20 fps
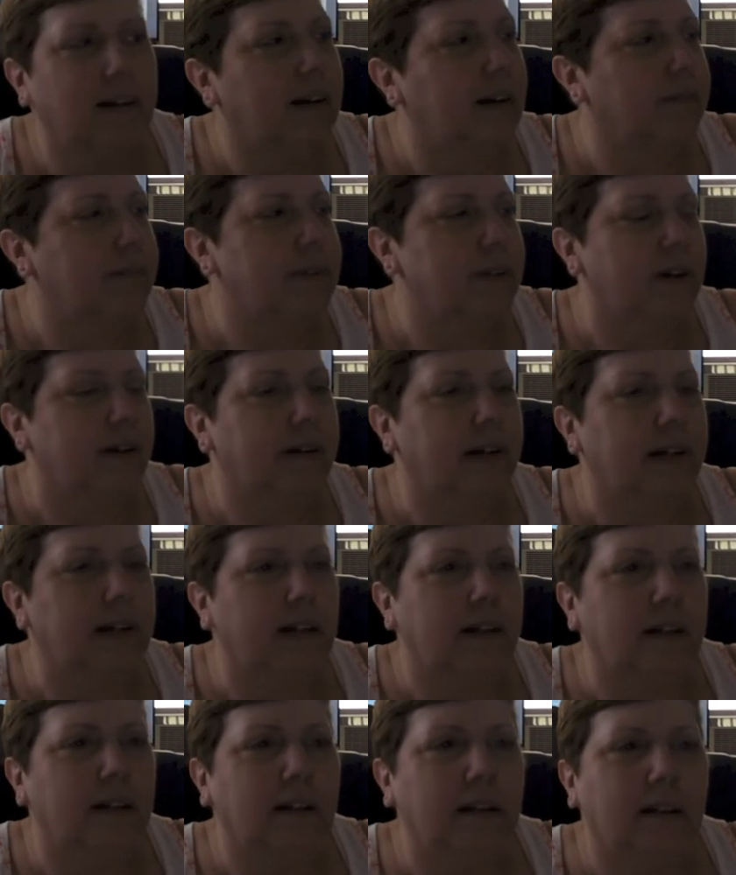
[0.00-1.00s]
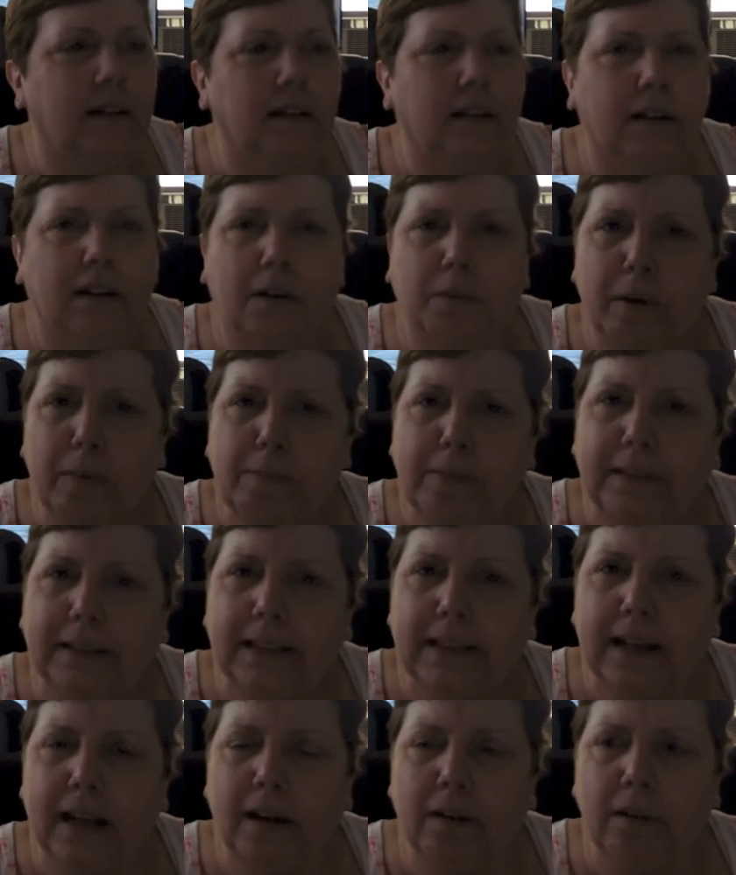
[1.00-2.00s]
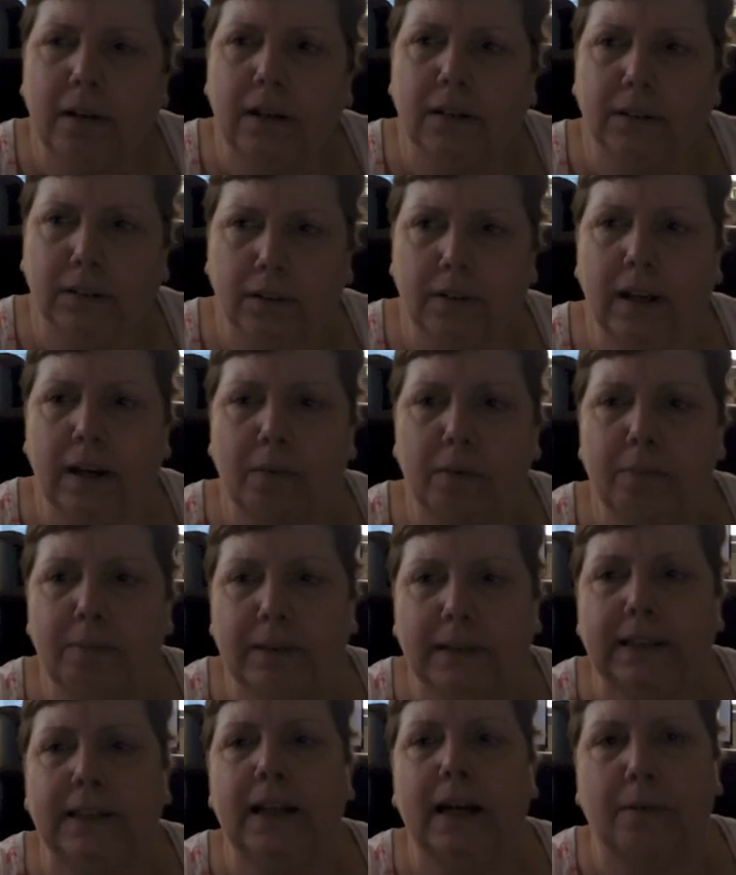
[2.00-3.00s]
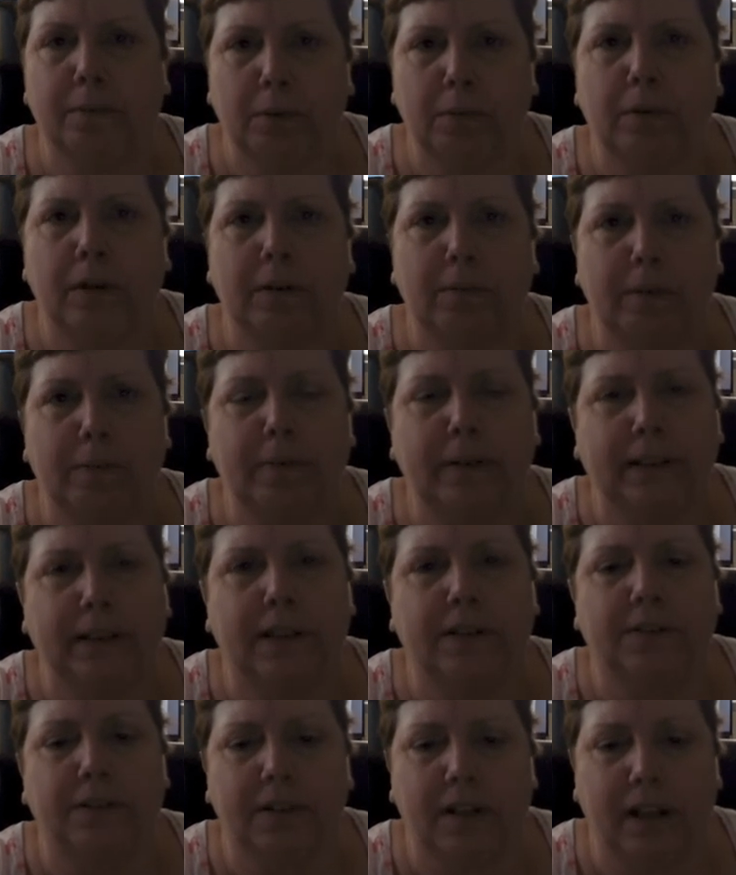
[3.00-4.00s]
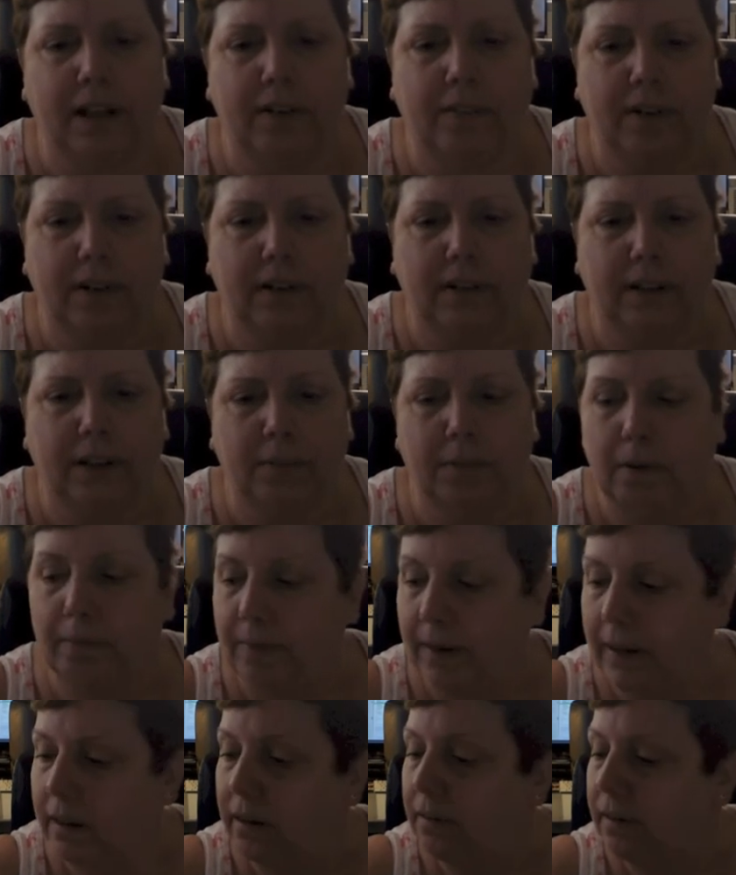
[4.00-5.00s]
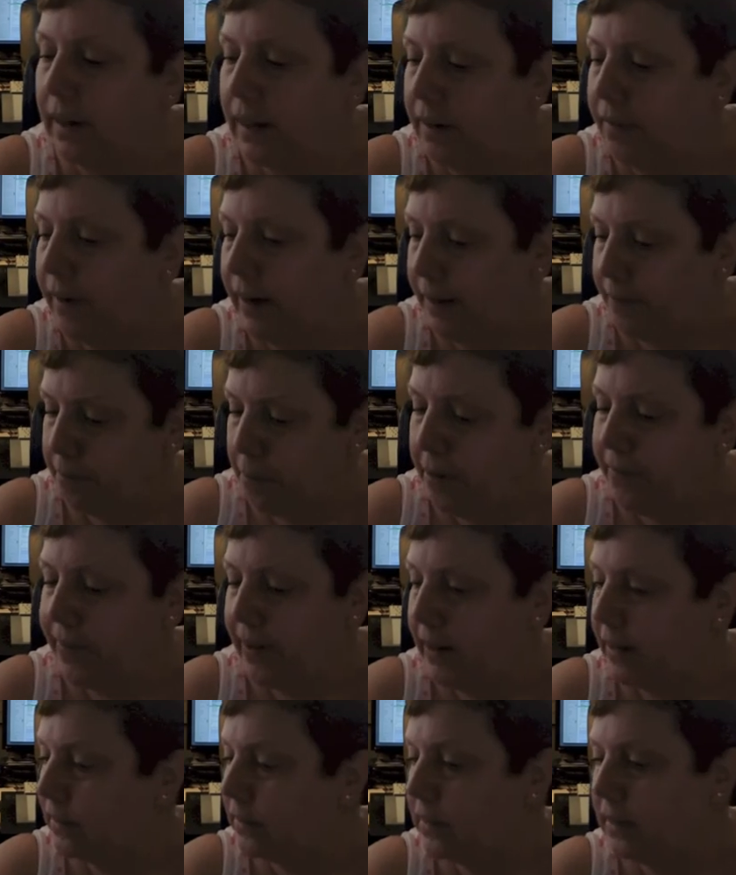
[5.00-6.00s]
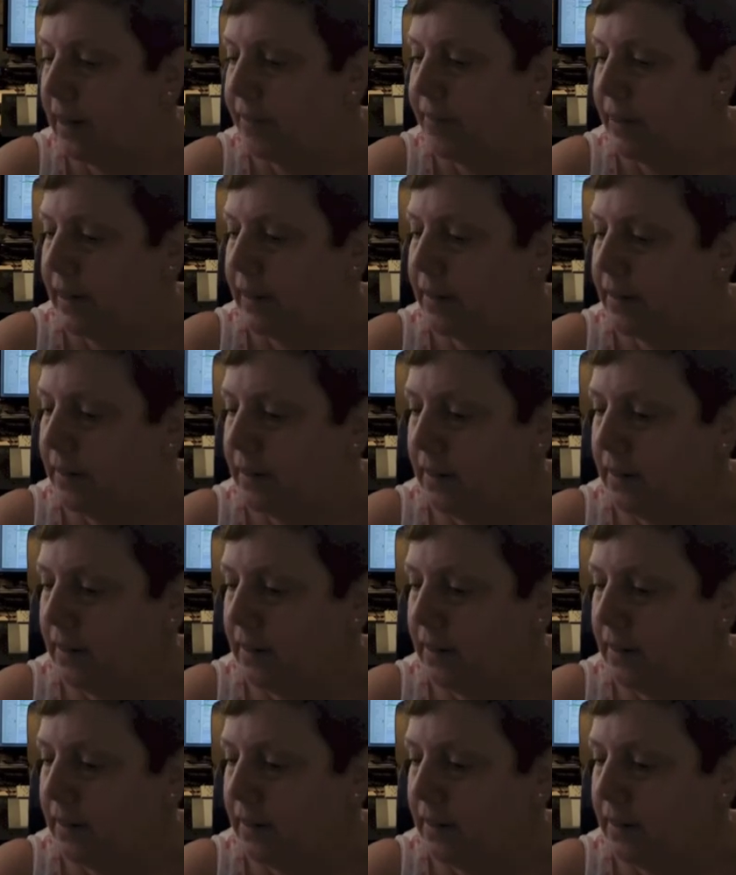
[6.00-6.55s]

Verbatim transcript: I'm sorry. Are we busy now? He goes, oh yeah, we're busy now, but we're going to be busy through the end of October. I'm like, okay, great, perfect, love it.